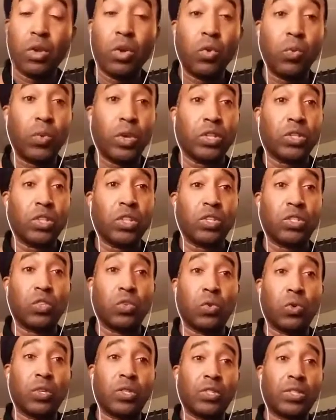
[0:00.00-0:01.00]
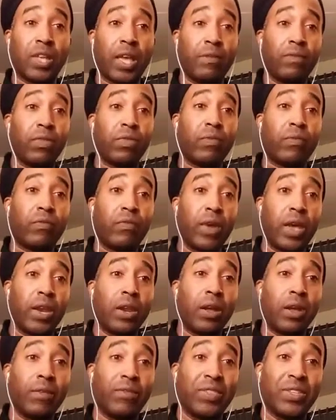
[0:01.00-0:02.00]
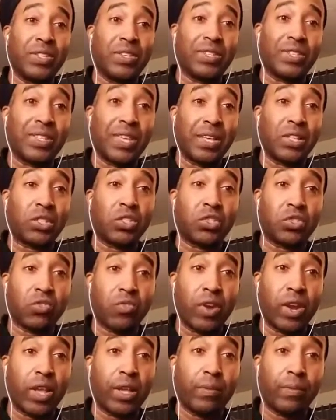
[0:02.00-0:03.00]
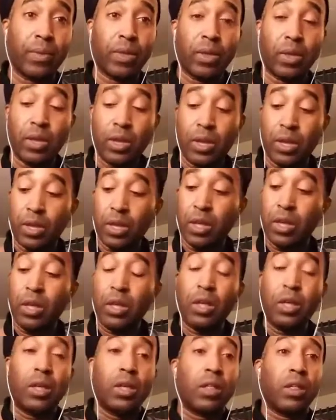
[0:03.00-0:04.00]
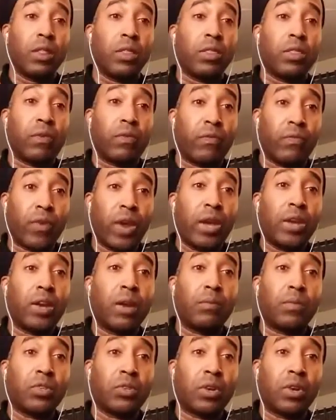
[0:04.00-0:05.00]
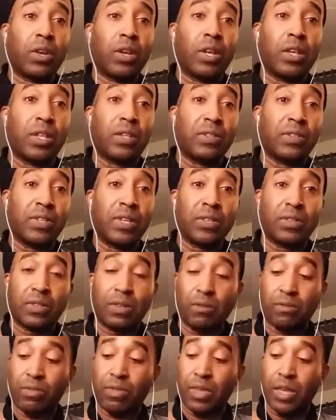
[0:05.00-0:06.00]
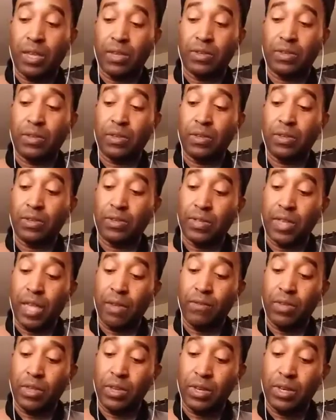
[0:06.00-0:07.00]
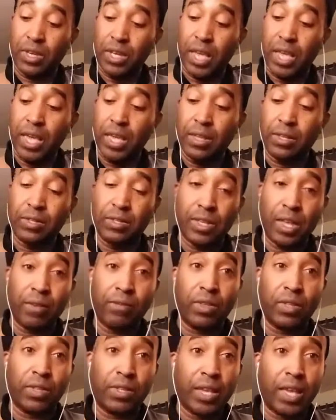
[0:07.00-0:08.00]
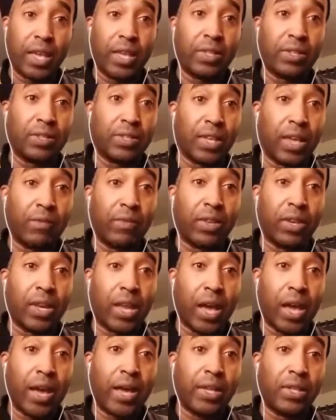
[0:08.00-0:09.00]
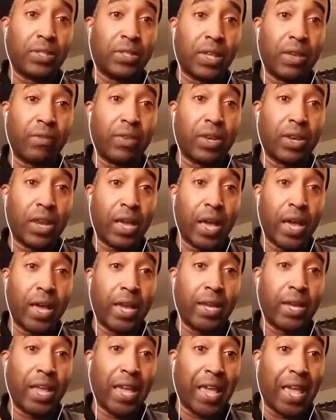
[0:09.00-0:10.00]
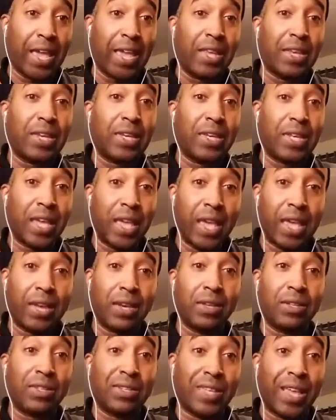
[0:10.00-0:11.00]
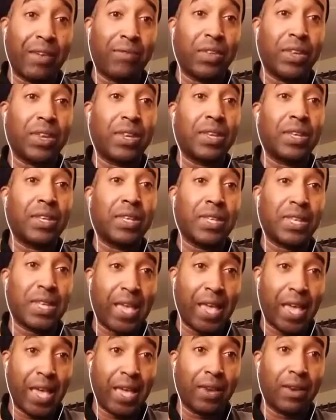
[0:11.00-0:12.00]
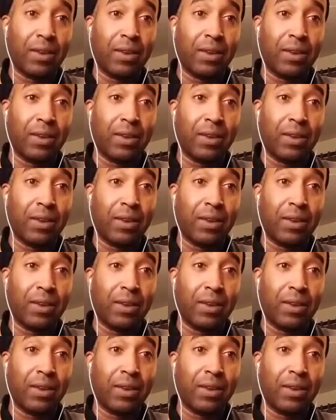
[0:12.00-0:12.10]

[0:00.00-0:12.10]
which is your 7th fret of the 6th string. The fret numbers are going to consist of this: 7 10 7 10 7 9 7 9 8 10 7 10.